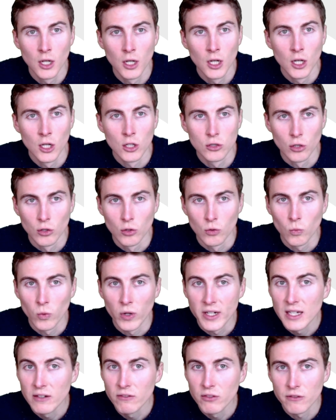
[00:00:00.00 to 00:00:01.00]
So we're
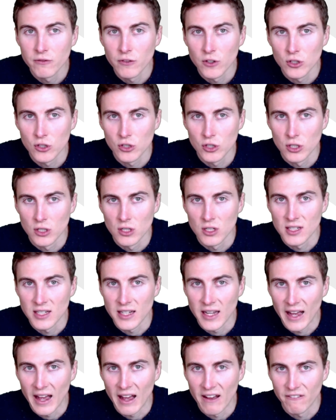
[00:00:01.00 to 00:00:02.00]
given the functions
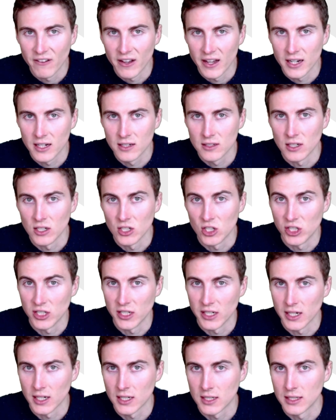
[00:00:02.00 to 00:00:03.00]
fx,
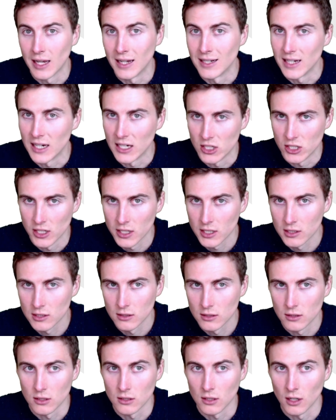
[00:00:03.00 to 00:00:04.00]
gx, and hx
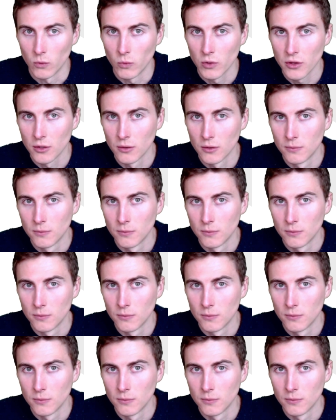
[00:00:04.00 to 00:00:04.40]
to start with.